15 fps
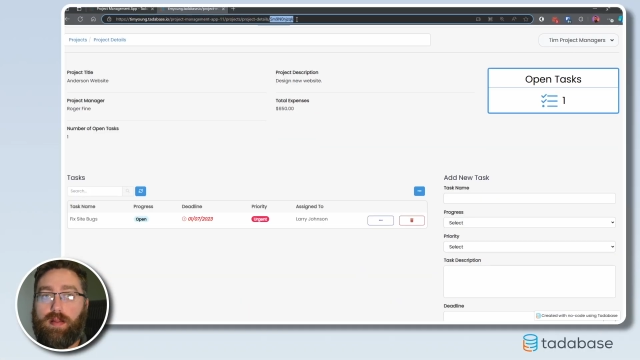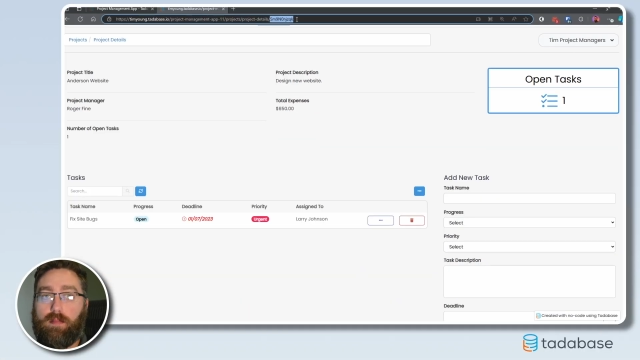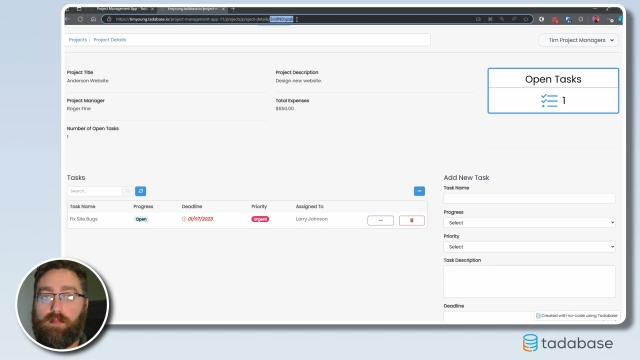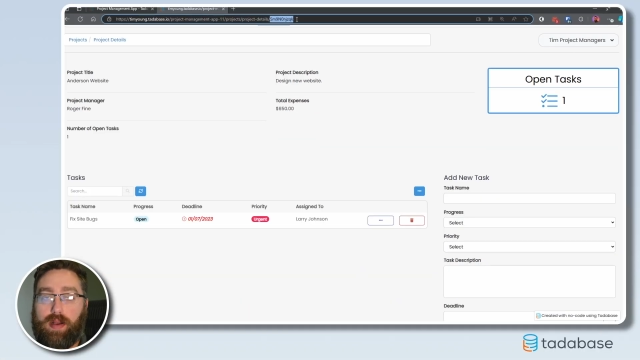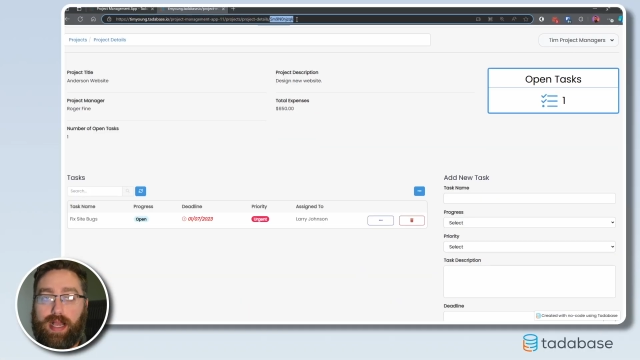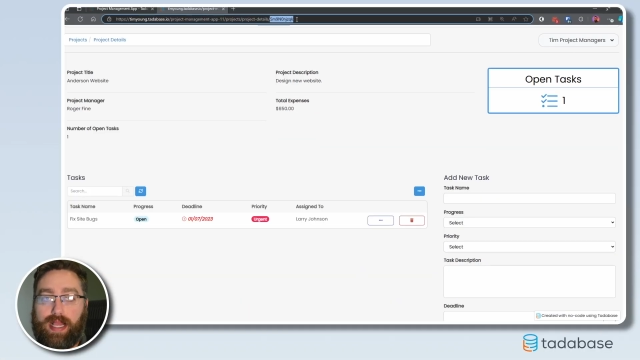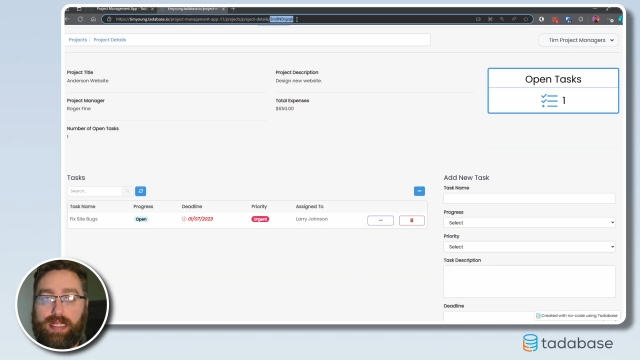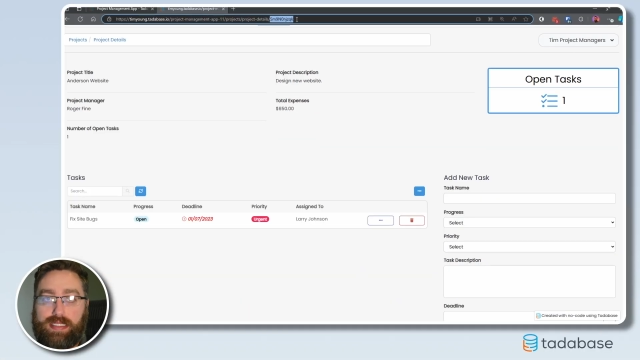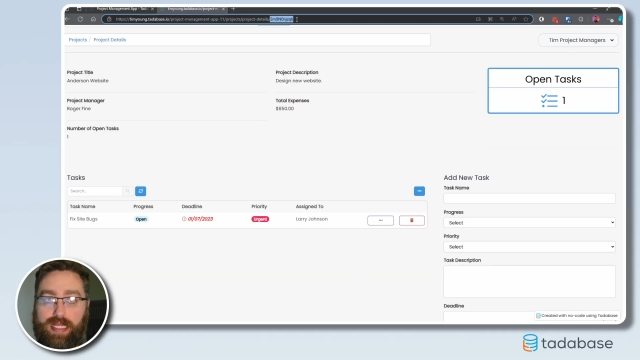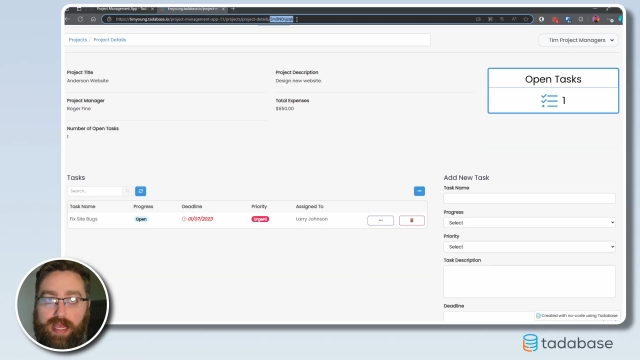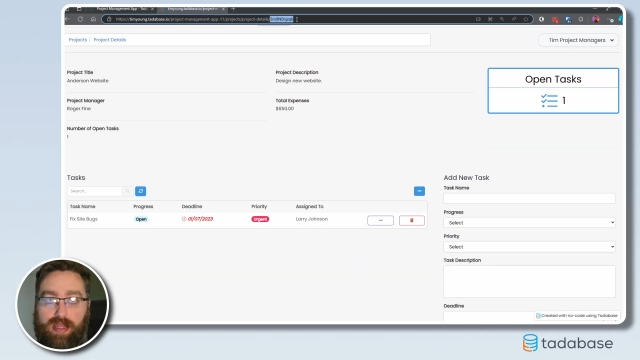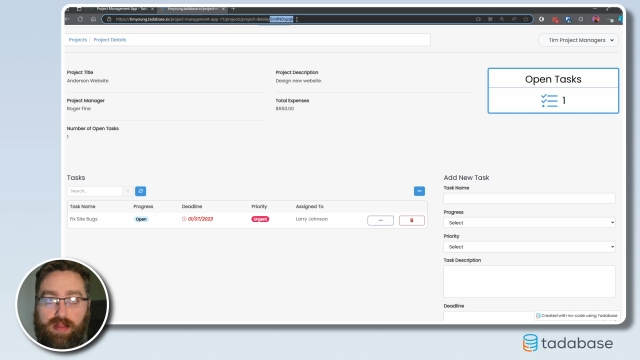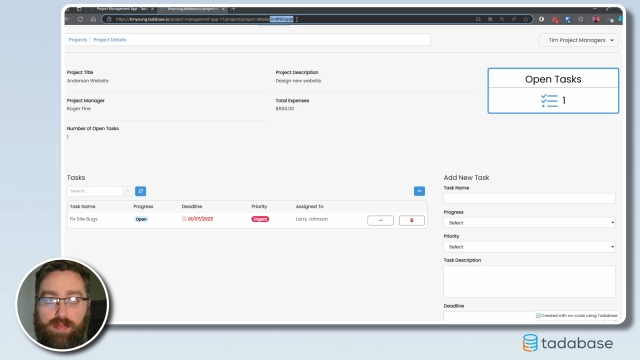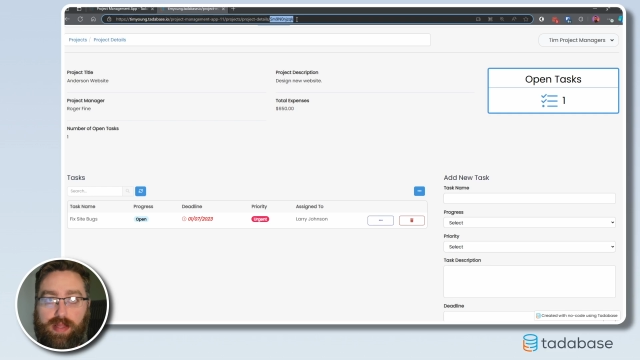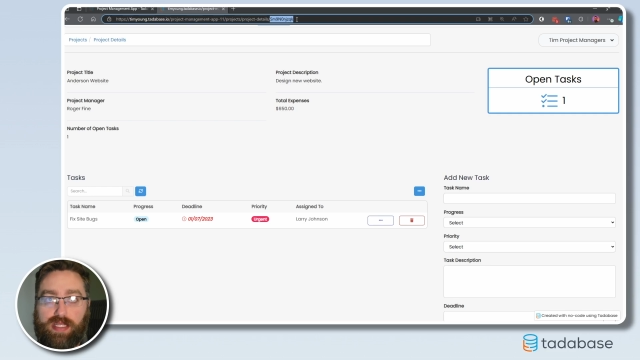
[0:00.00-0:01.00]
by
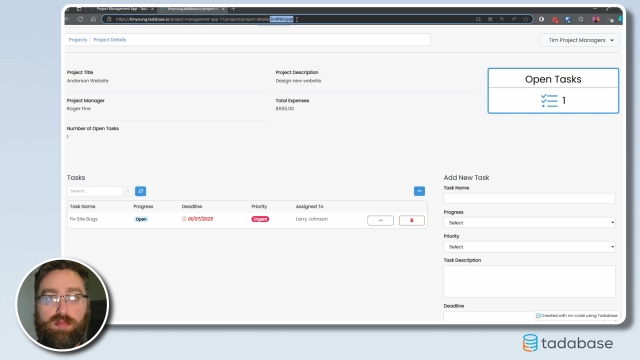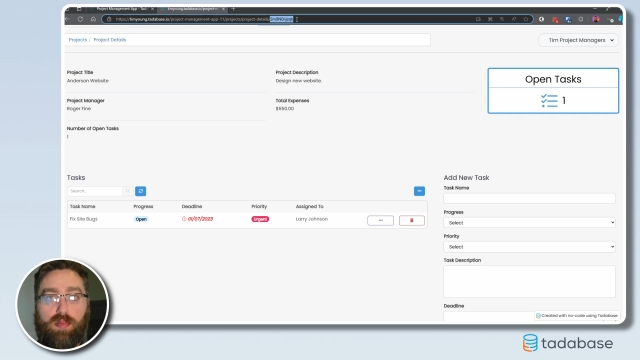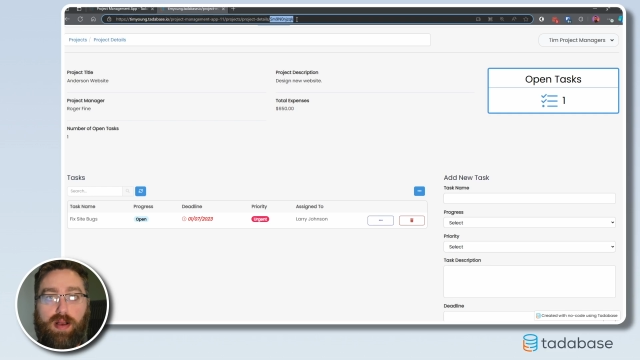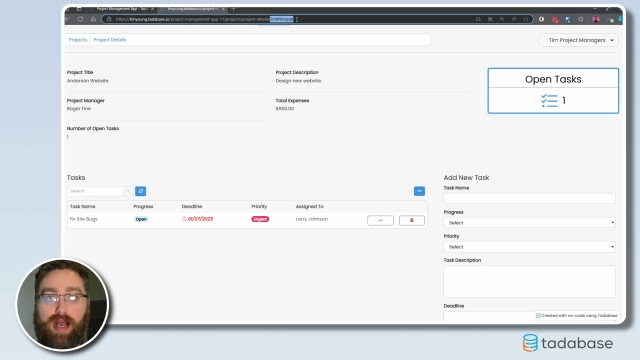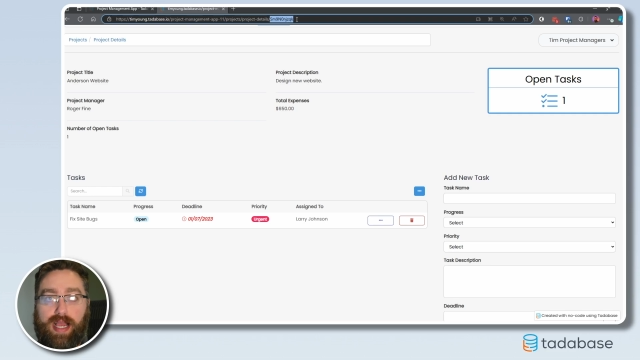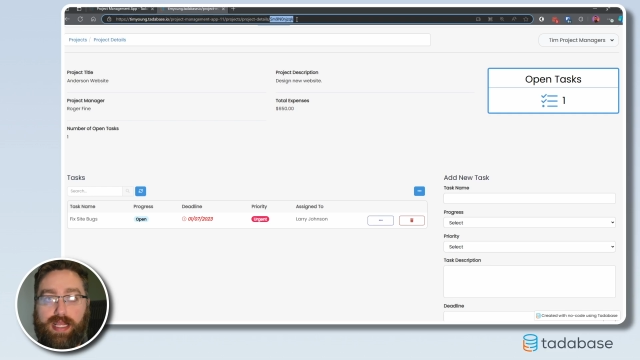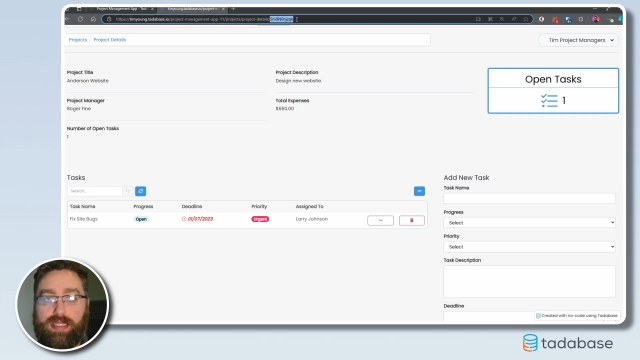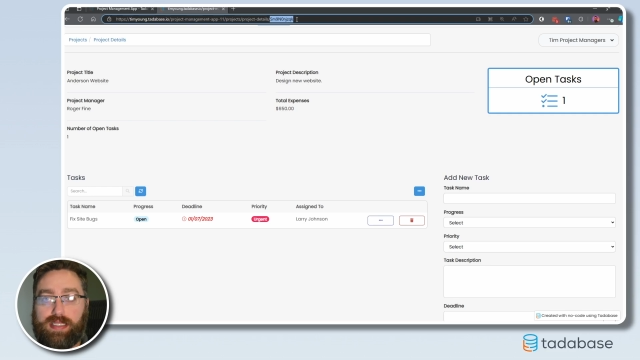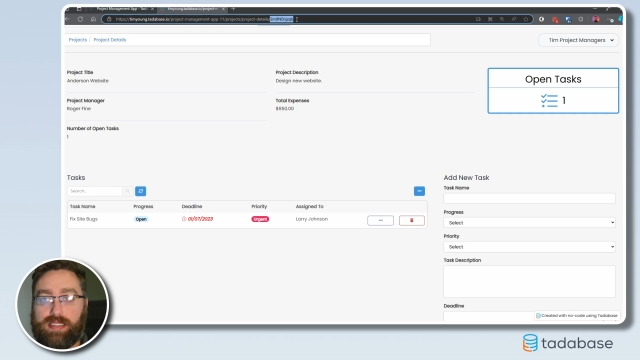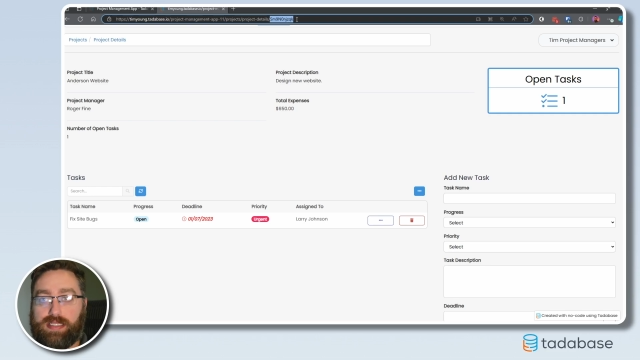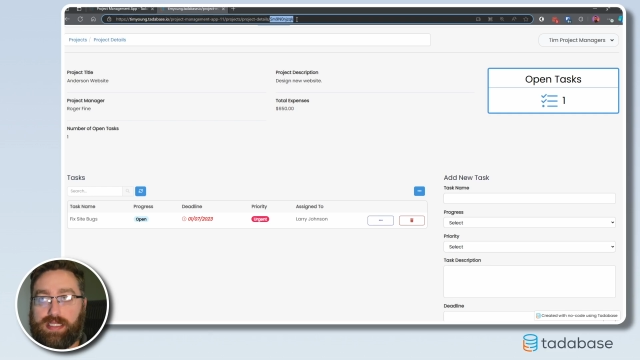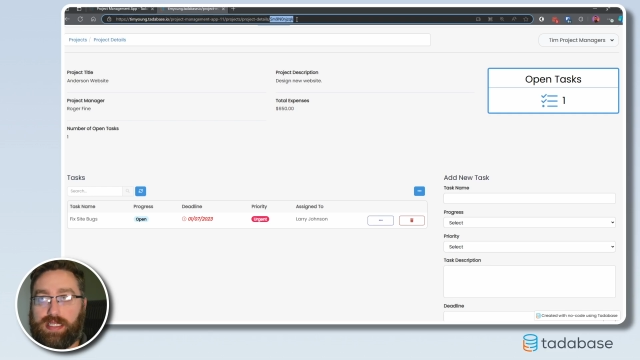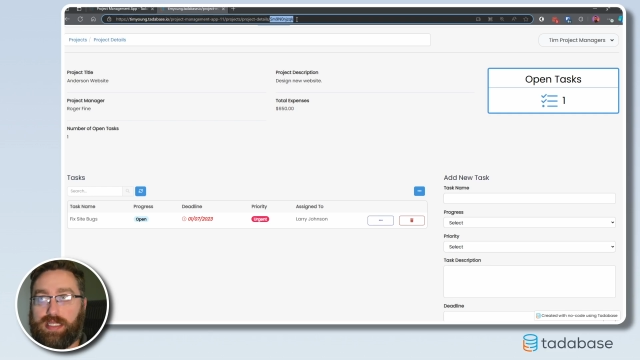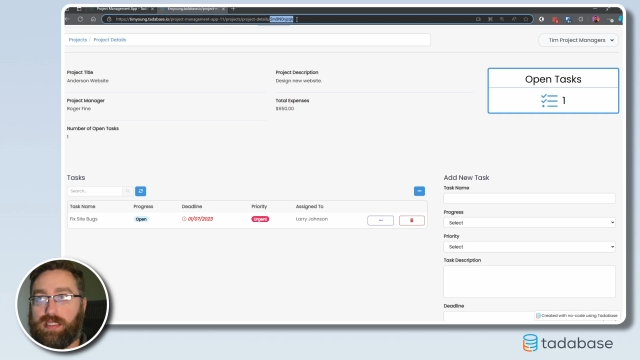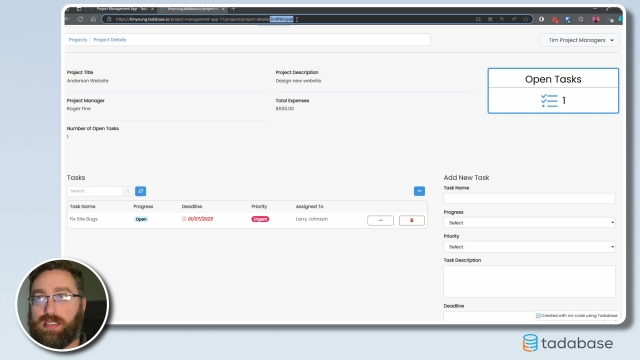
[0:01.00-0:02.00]
Tadabase behind the
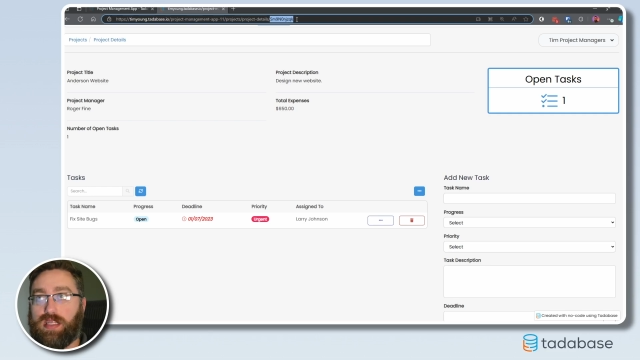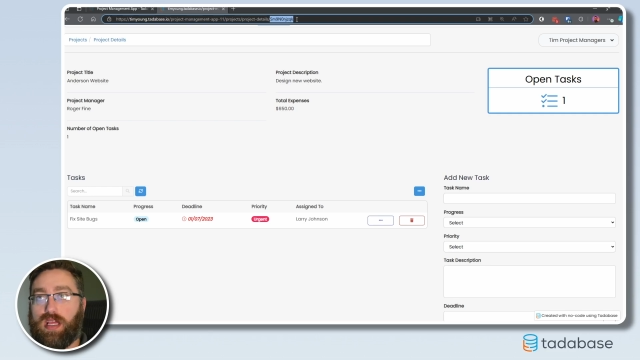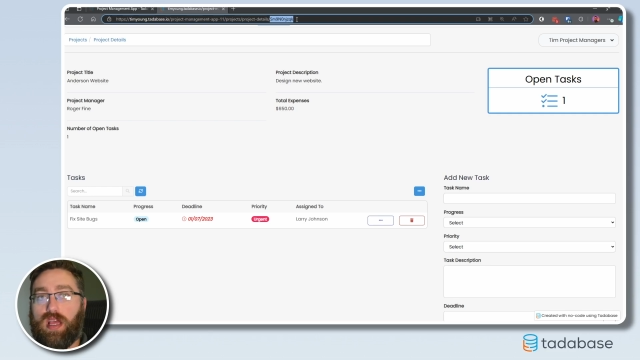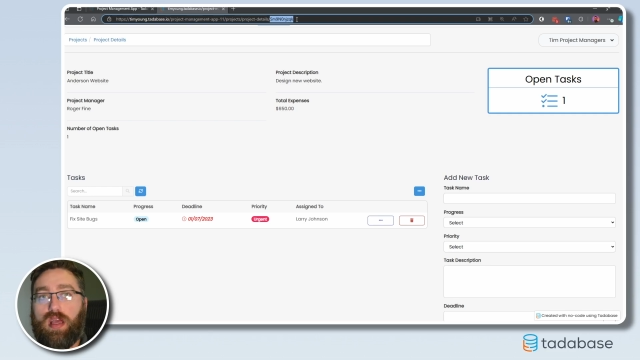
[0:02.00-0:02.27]
scenes,